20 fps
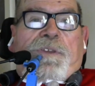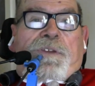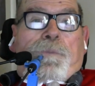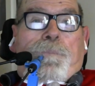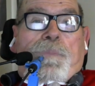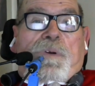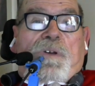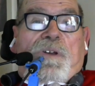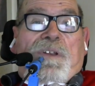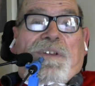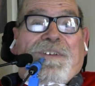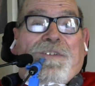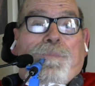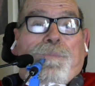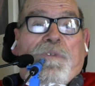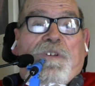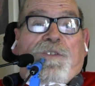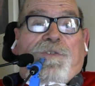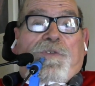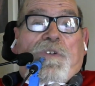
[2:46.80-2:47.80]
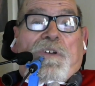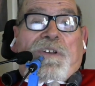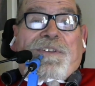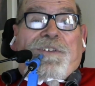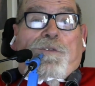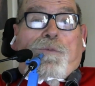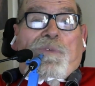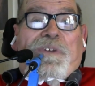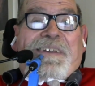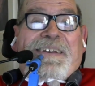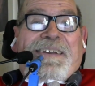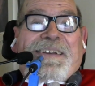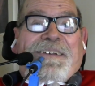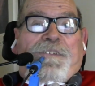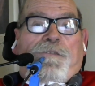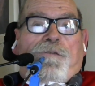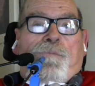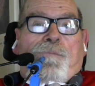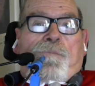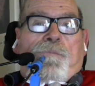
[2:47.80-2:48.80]
But as much fun as we had,
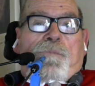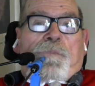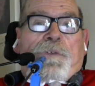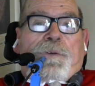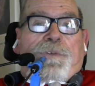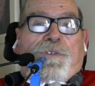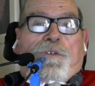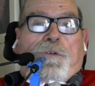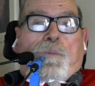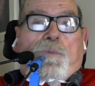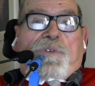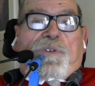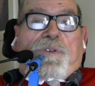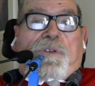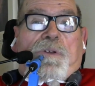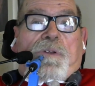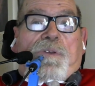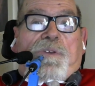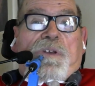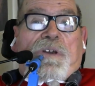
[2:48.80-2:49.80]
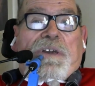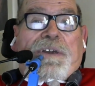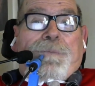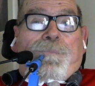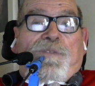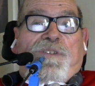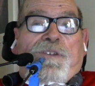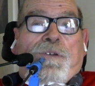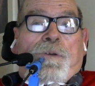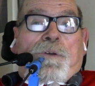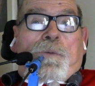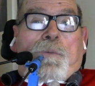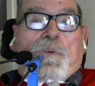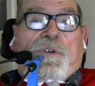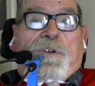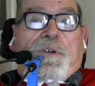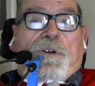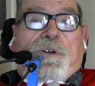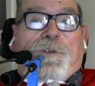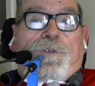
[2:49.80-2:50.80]
there were still times when
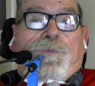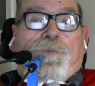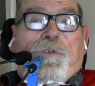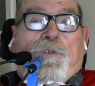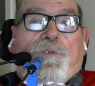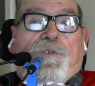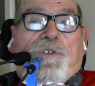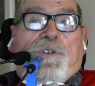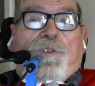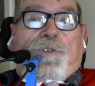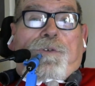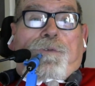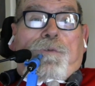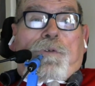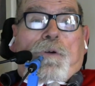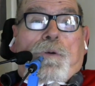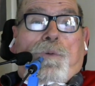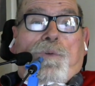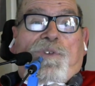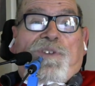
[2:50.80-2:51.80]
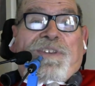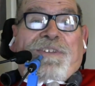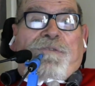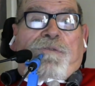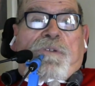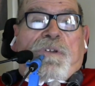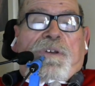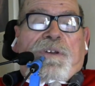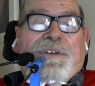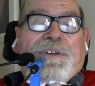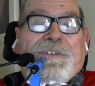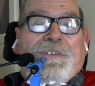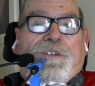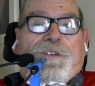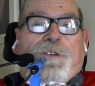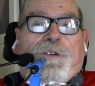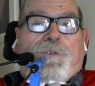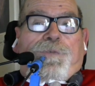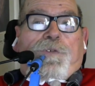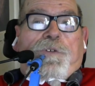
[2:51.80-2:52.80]
controversies arose and the
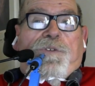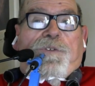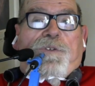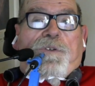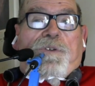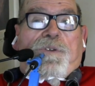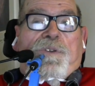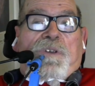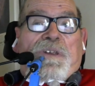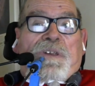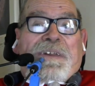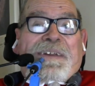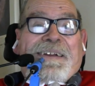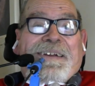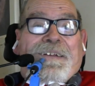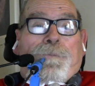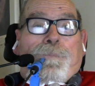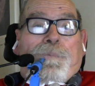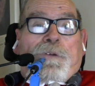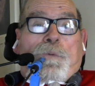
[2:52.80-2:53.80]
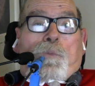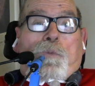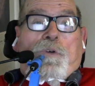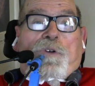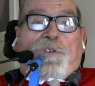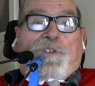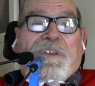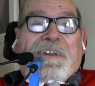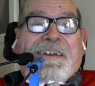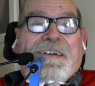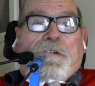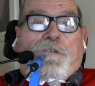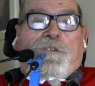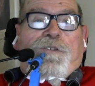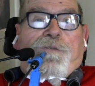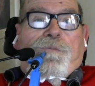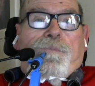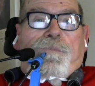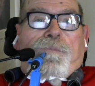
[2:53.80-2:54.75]
differences had to be worked out.